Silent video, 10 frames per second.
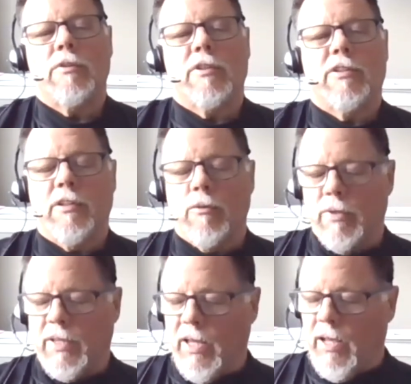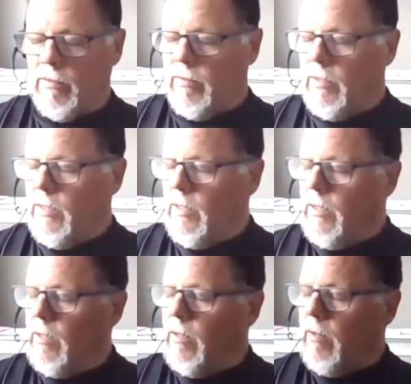to deal with that.
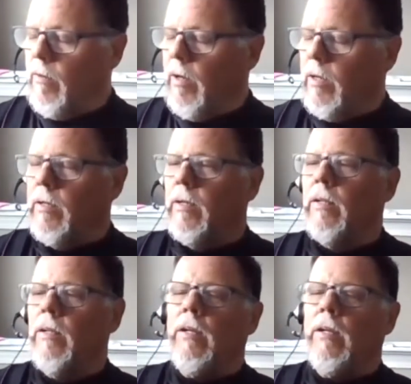All right.